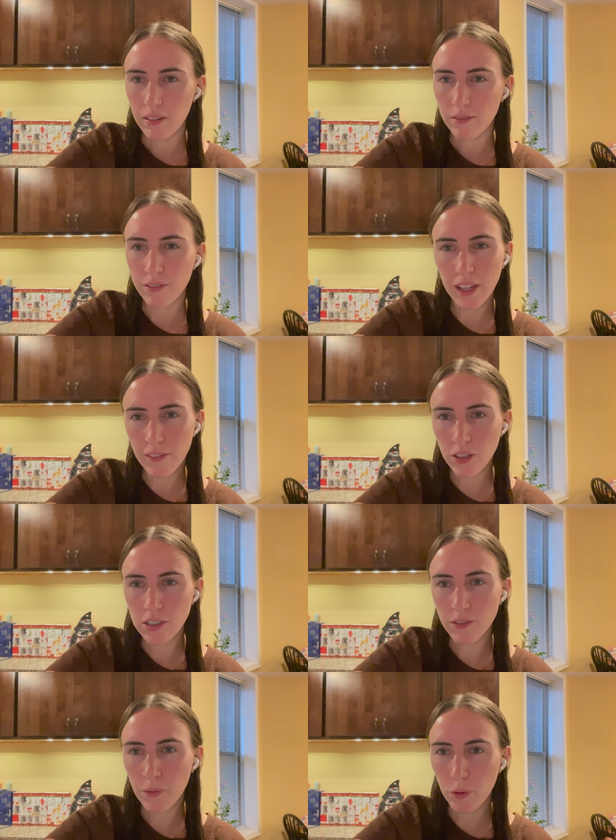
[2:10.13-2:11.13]

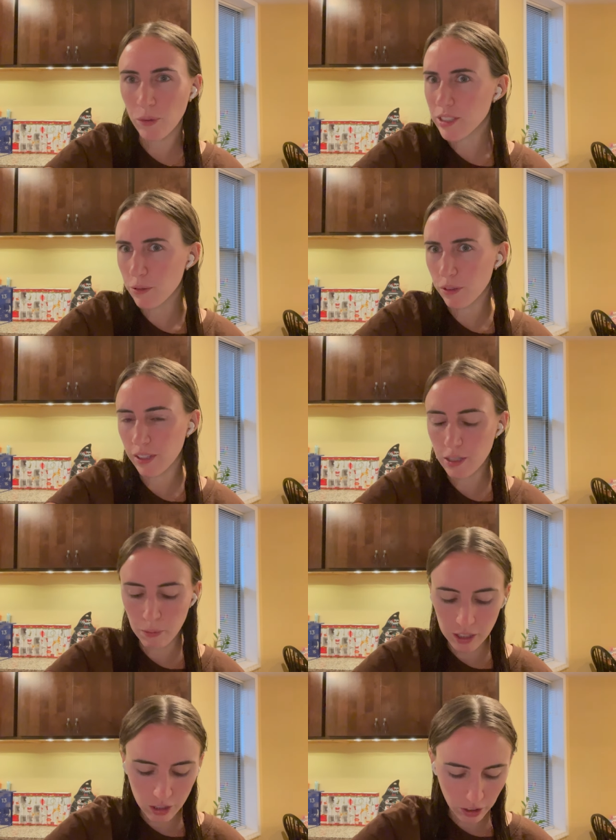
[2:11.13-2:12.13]
flavors from the ones that were at least
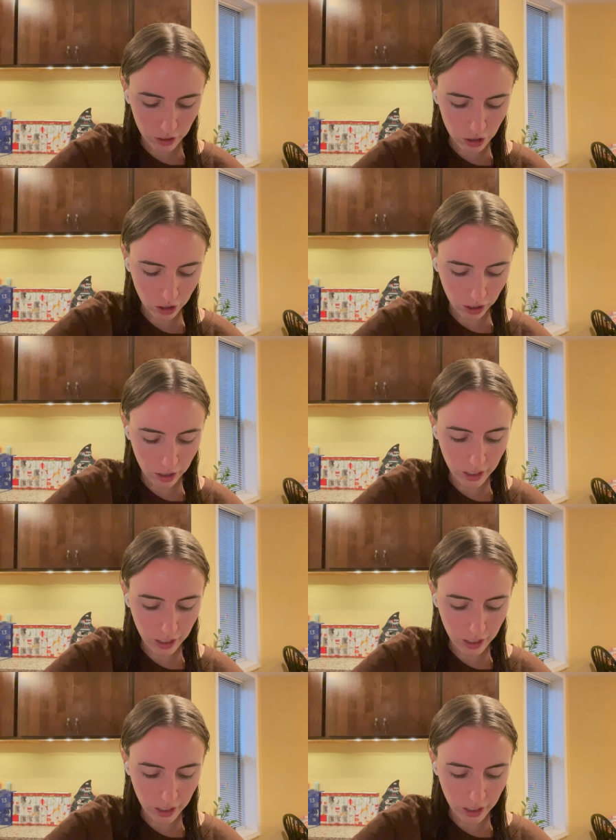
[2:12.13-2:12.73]
mentioned on the jar.